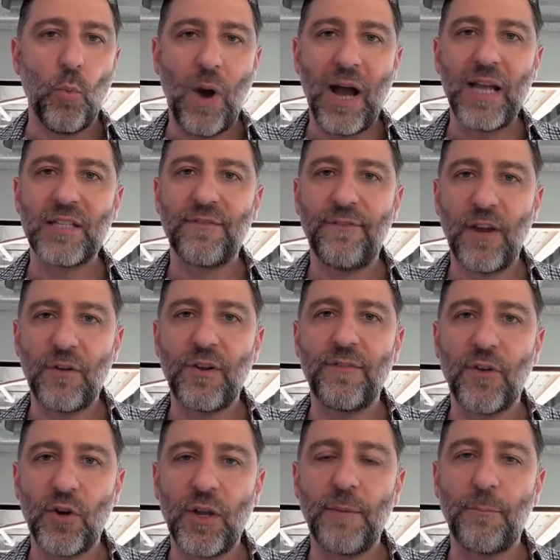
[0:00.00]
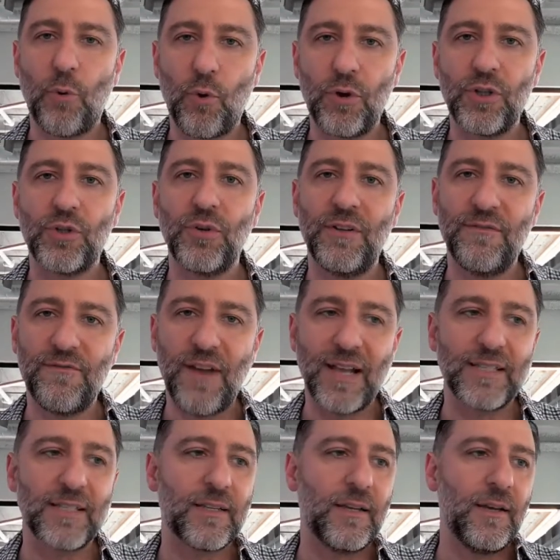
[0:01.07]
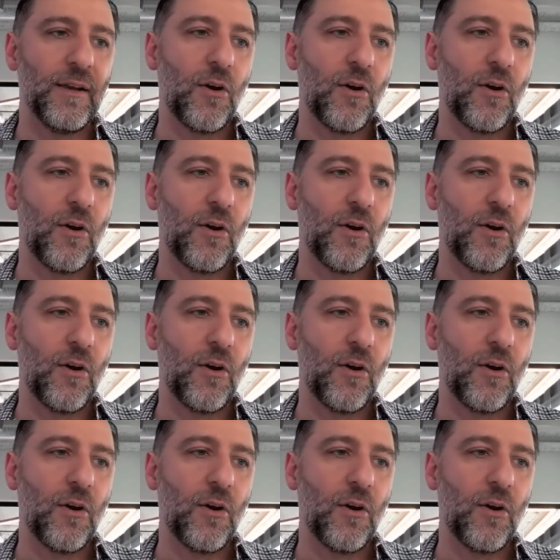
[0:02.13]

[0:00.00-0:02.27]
why it's very, very important to invest